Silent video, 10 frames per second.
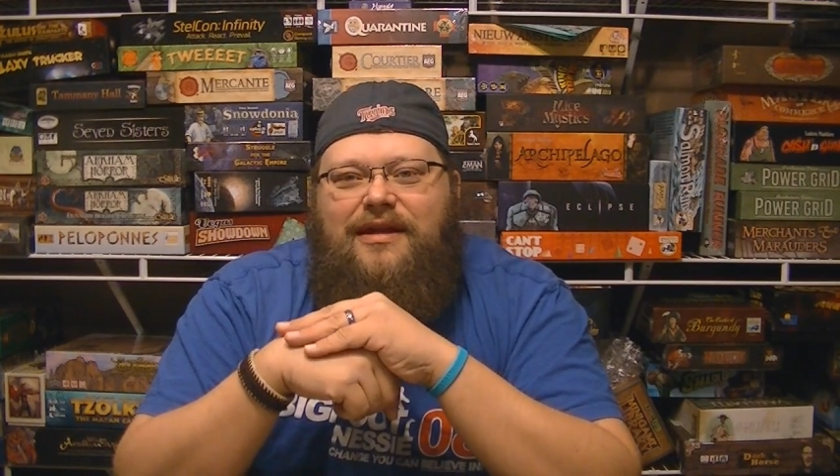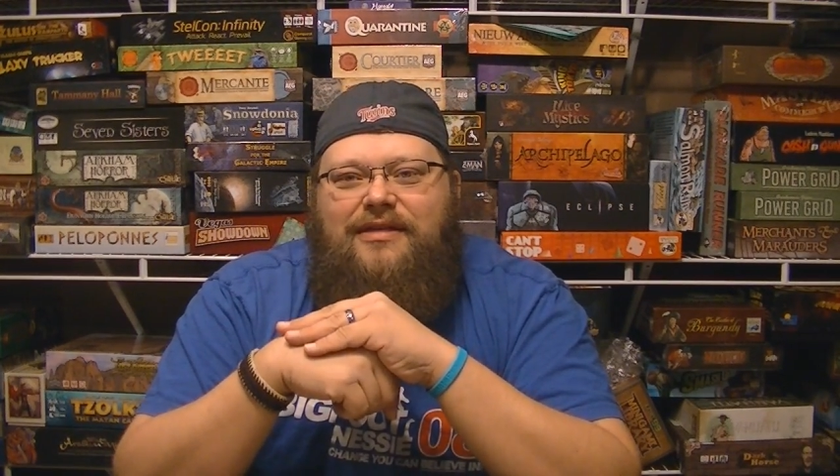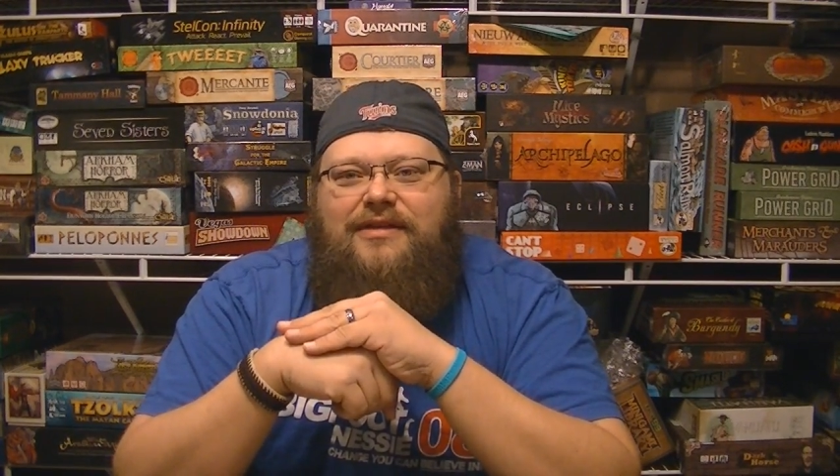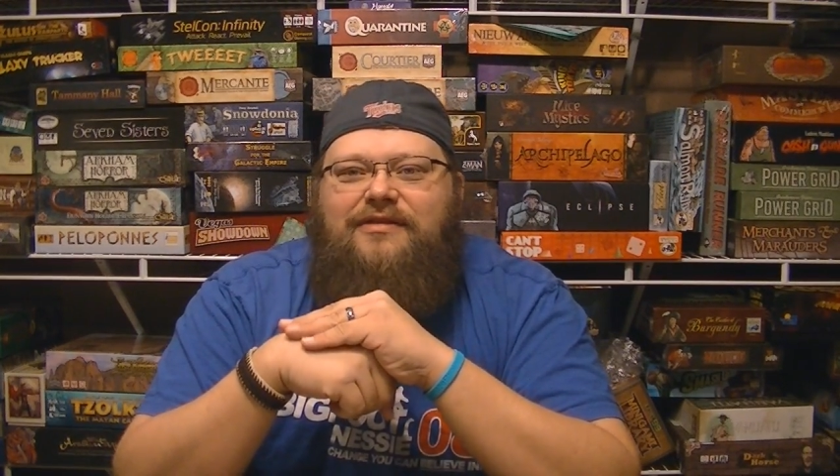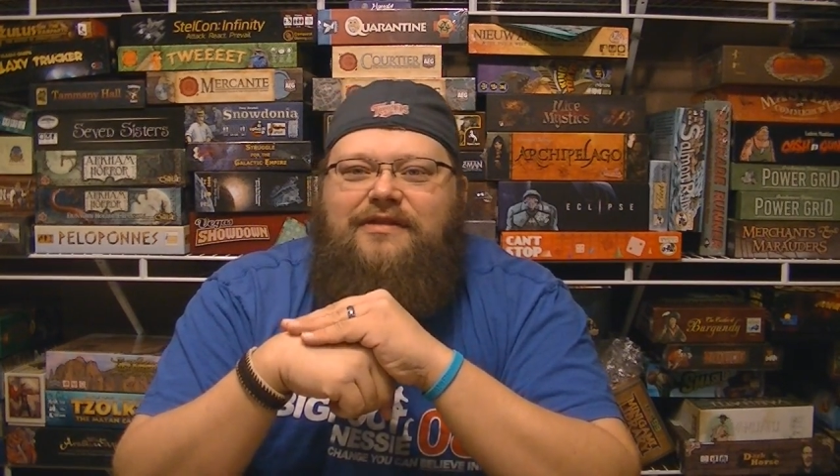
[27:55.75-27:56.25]
I
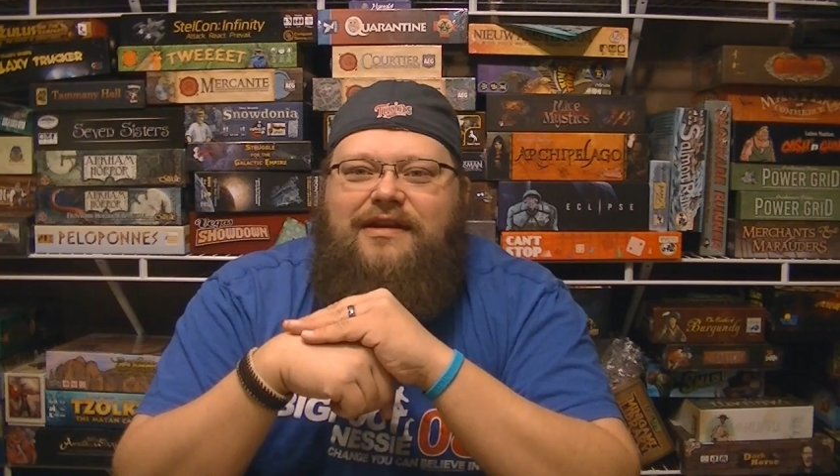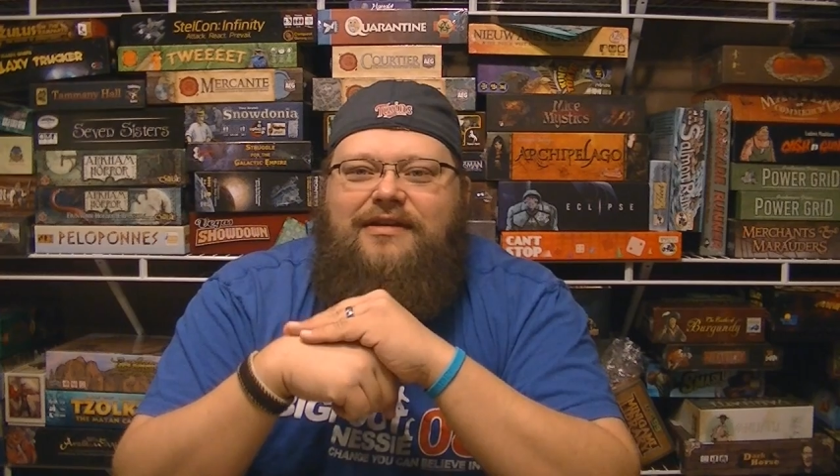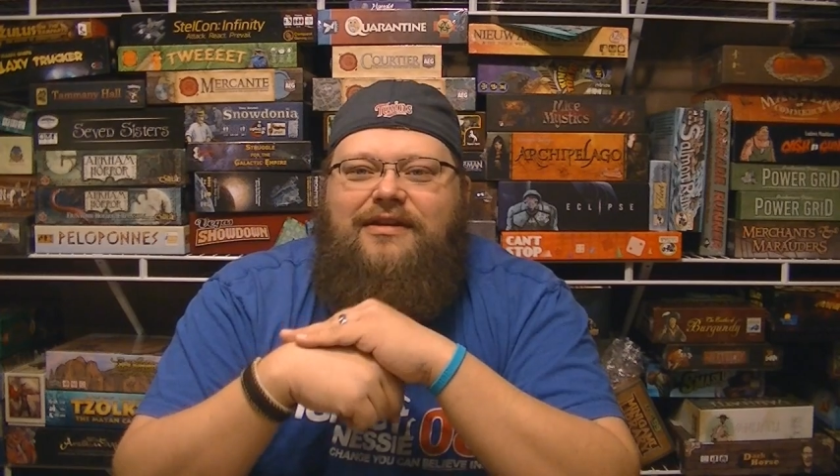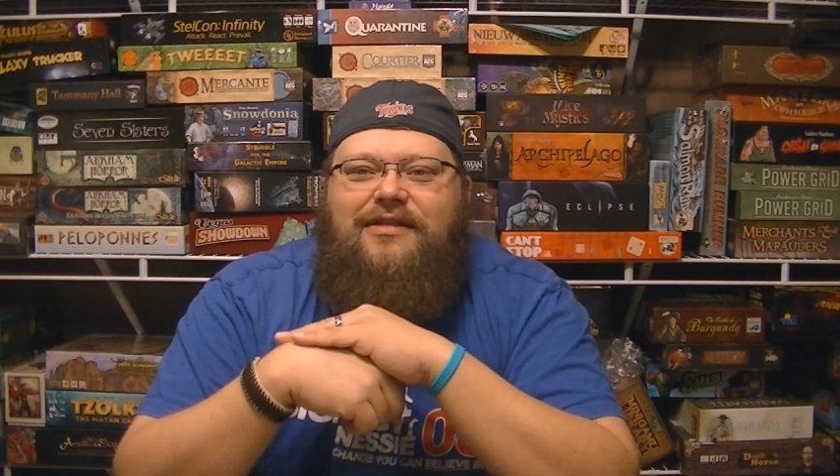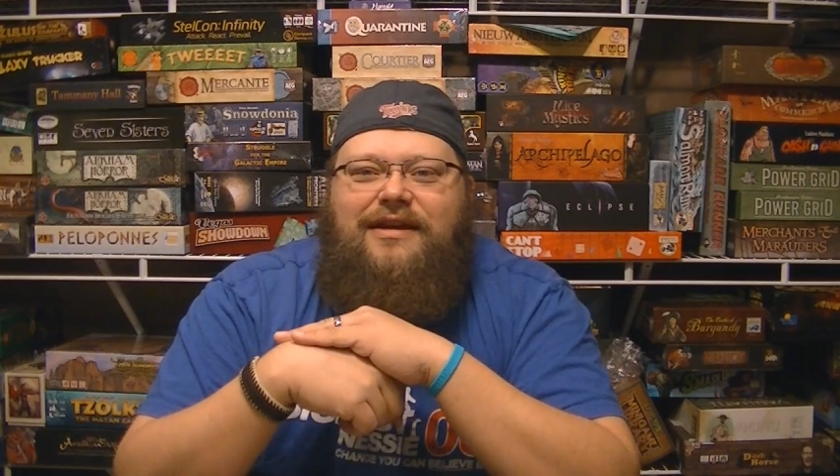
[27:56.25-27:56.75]
think she's
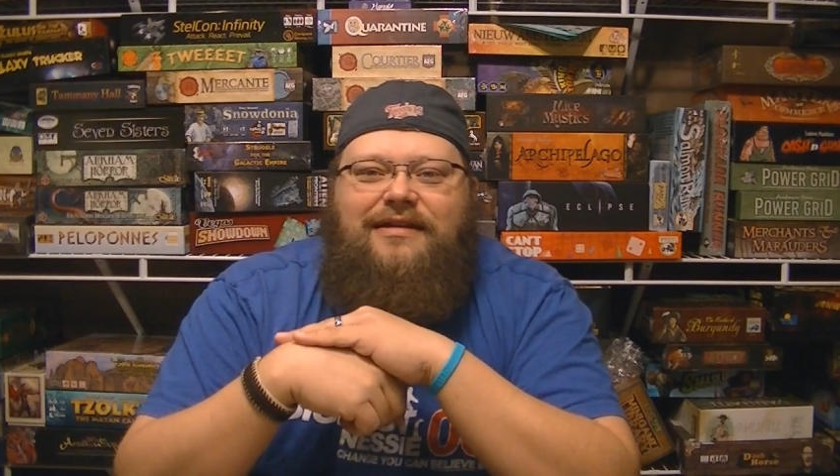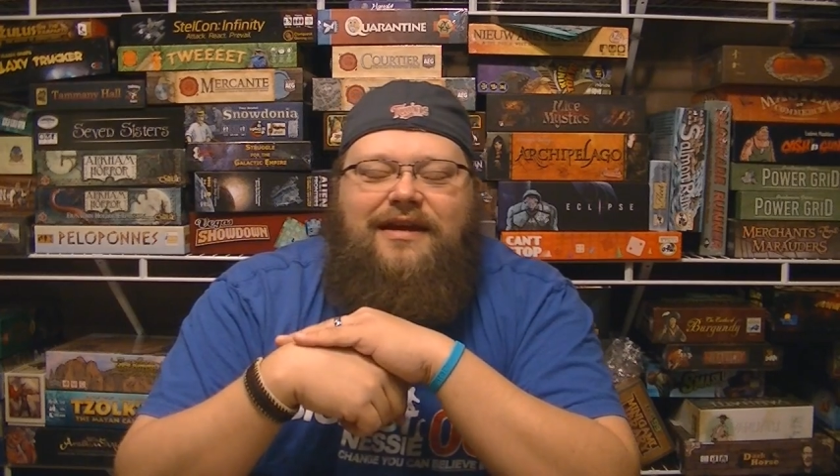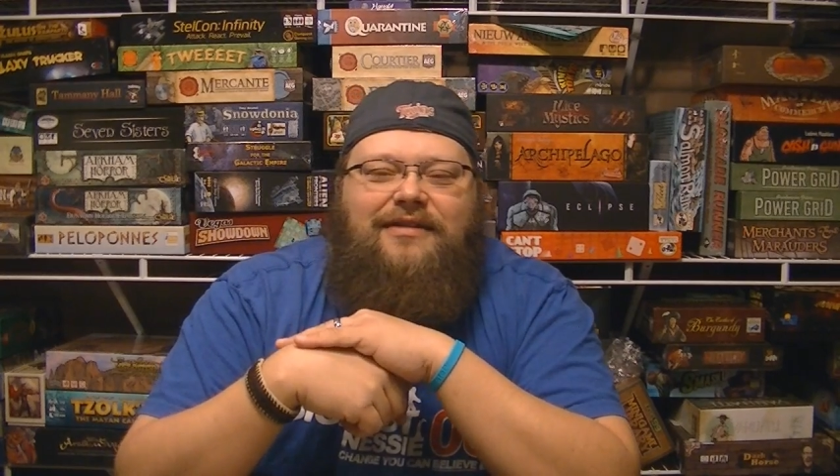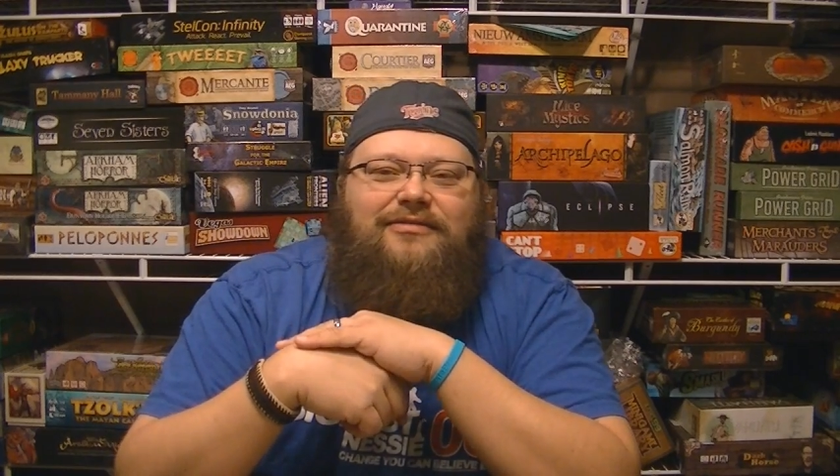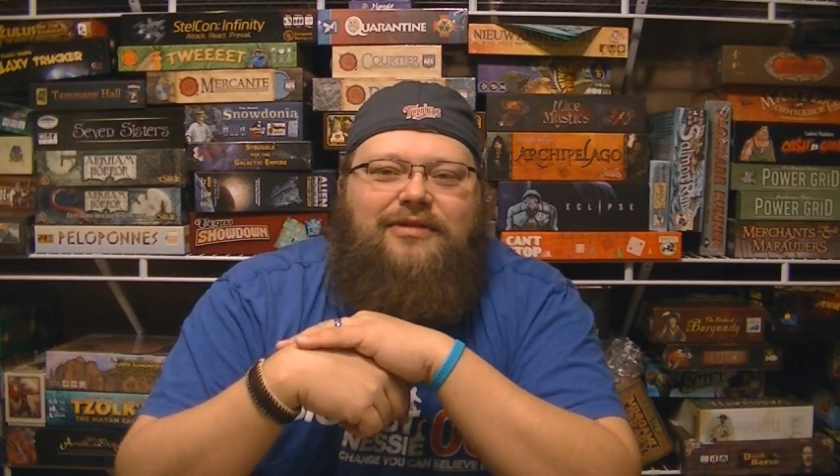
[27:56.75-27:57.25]
taking an online
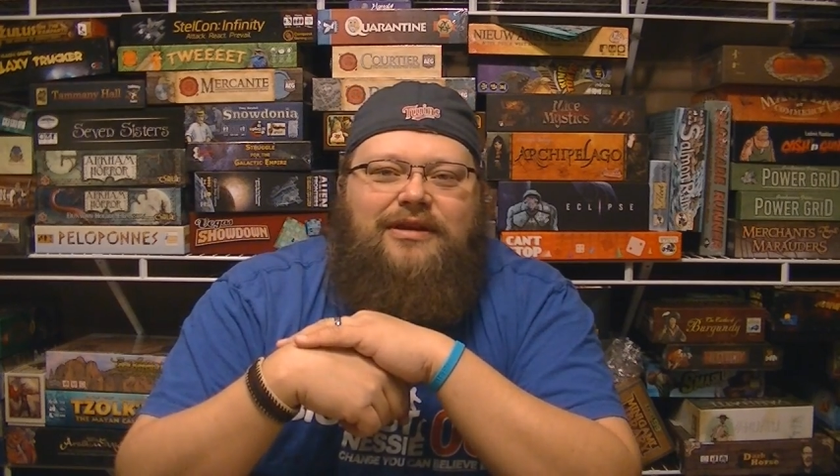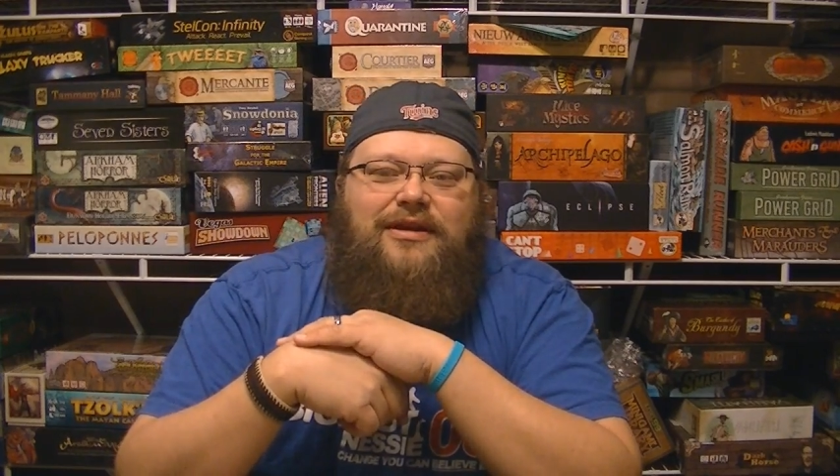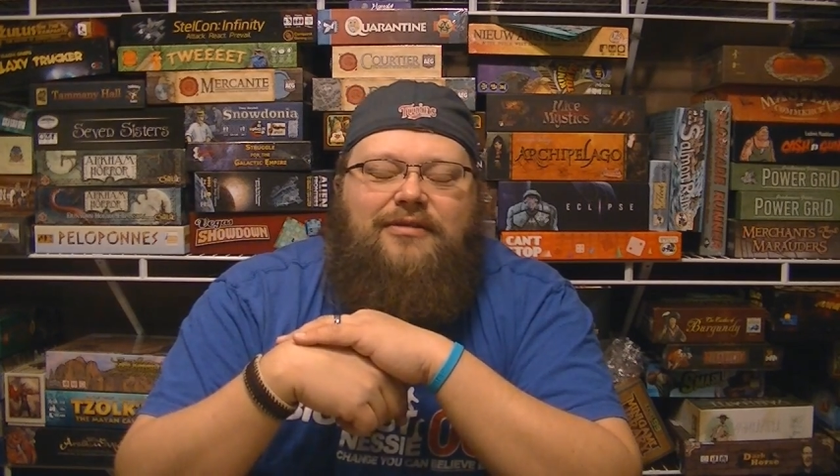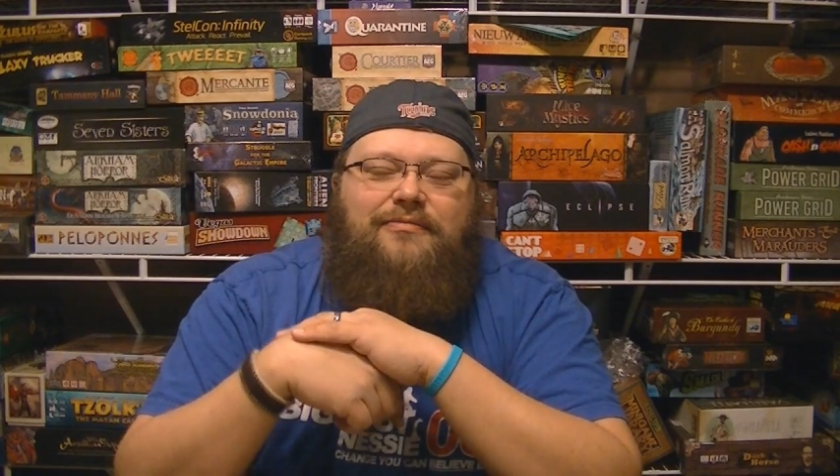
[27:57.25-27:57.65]
test right now,